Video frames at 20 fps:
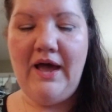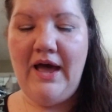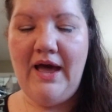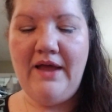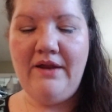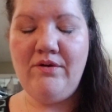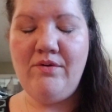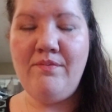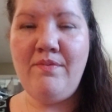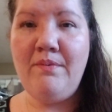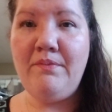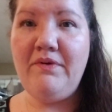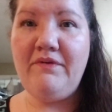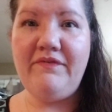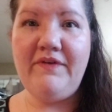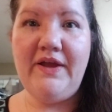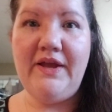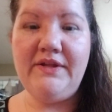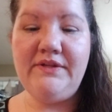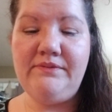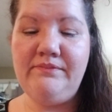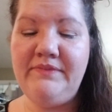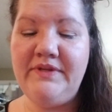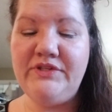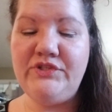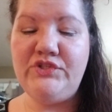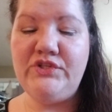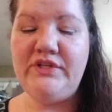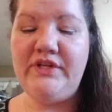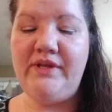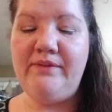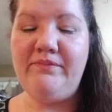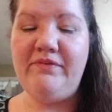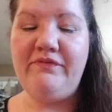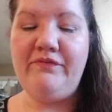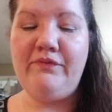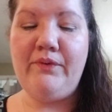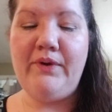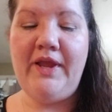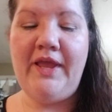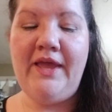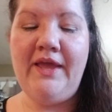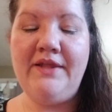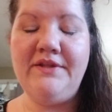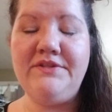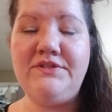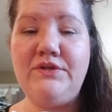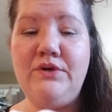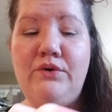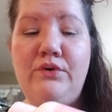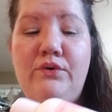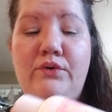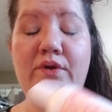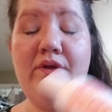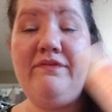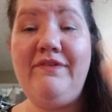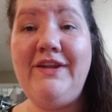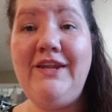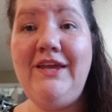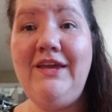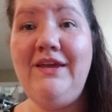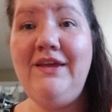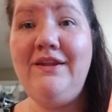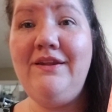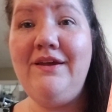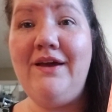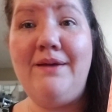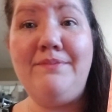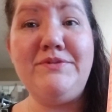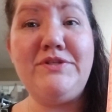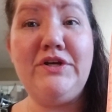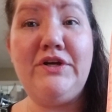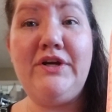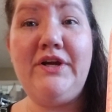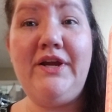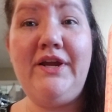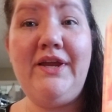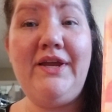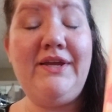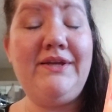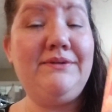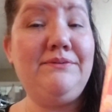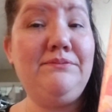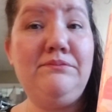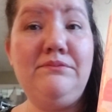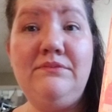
I don't remember if I mentioned it beforehand, so if I did, I'm sorry.